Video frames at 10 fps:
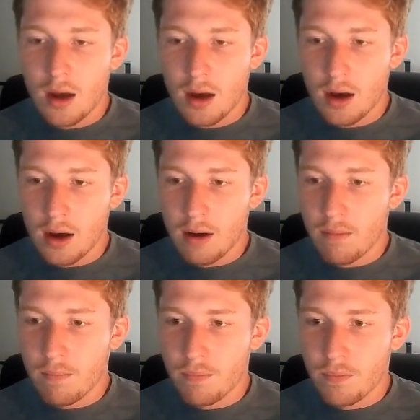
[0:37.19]

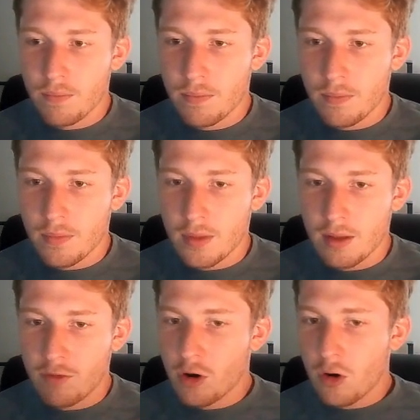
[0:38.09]
Um, if
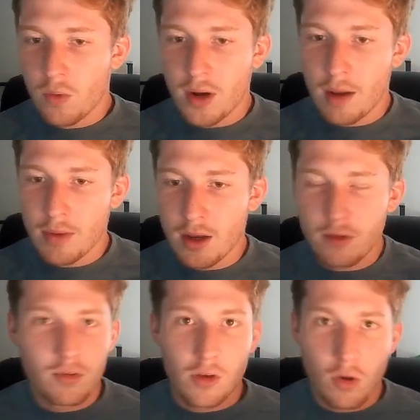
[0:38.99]
you don't know what Nami
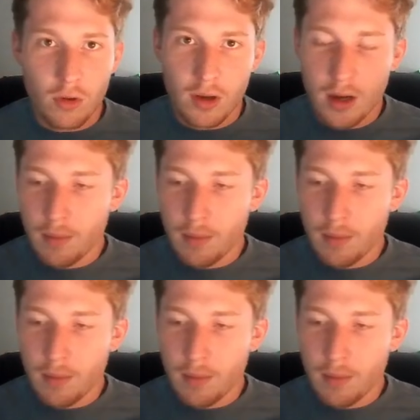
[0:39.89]
does, go look it up.